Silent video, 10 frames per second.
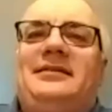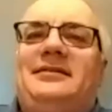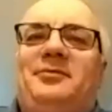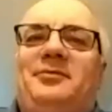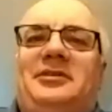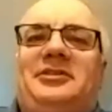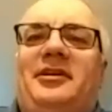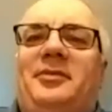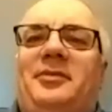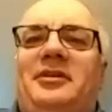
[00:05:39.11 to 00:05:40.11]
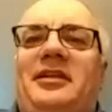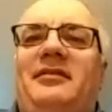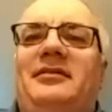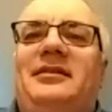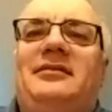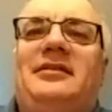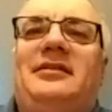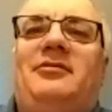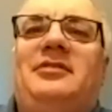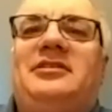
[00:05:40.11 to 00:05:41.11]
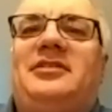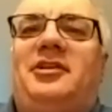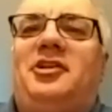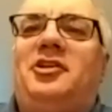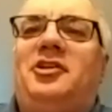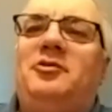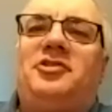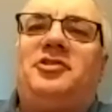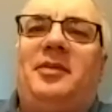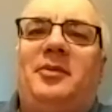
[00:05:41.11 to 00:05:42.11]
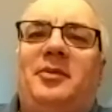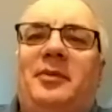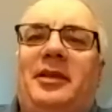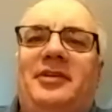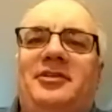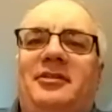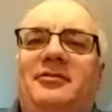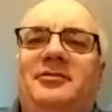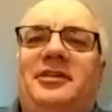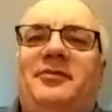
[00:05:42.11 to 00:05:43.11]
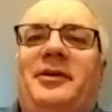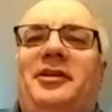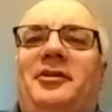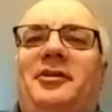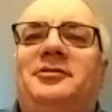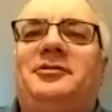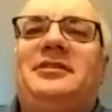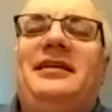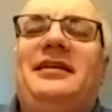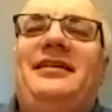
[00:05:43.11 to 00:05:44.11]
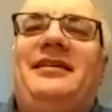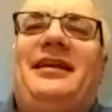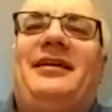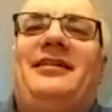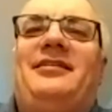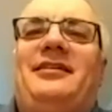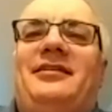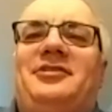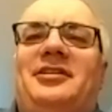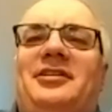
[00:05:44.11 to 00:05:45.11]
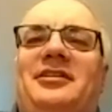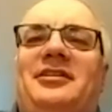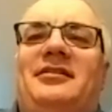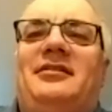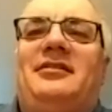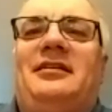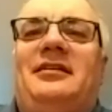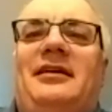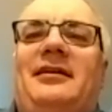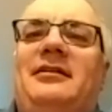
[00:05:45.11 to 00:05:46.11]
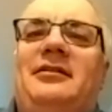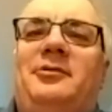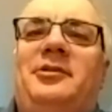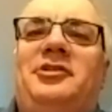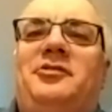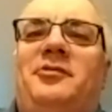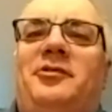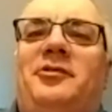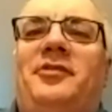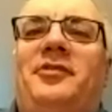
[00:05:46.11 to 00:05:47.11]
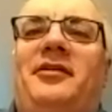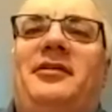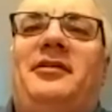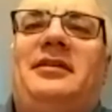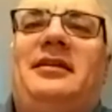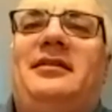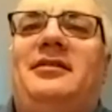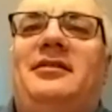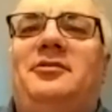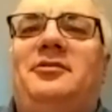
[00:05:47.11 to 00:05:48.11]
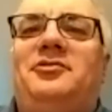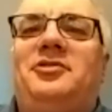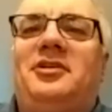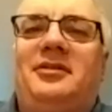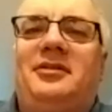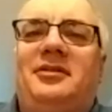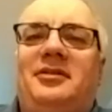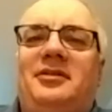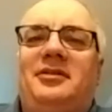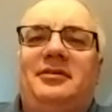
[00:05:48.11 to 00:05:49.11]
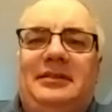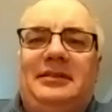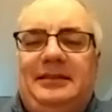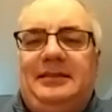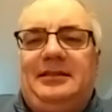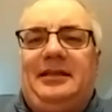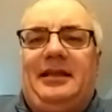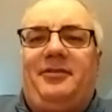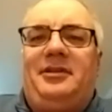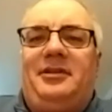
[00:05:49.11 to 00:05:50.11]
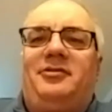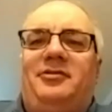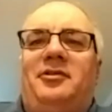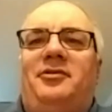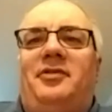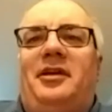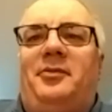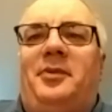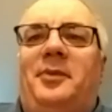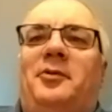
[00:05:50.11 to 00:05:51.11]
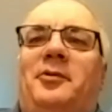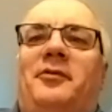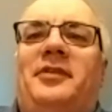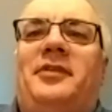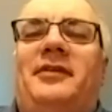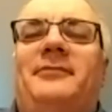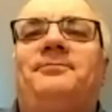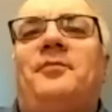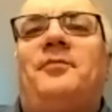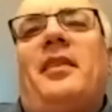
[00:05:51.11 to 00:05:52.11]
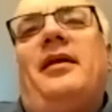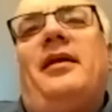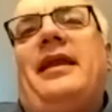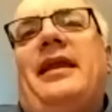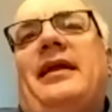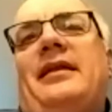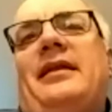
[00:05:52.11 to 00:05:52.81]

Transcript: started building, and now he's got a huge team in Malaysia, which everybody knows. And Justin and Luigi were over there, and they did a huge gathering there. 200, 300 people were over there, and